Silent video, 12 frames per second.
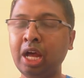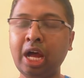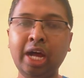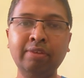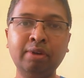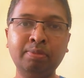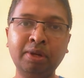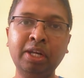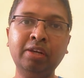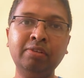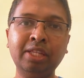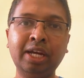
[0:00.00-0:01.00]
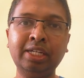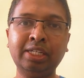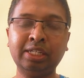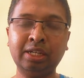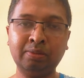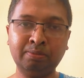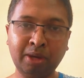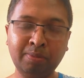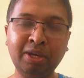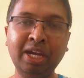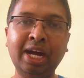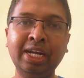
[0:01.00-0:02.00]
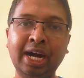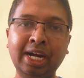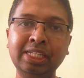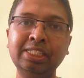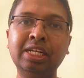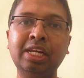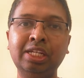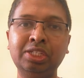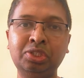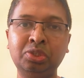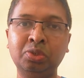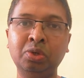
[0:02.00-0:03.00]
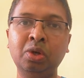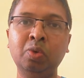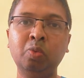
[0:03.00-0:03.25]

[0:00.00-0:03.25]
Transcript: and we believe that maybe an additional issue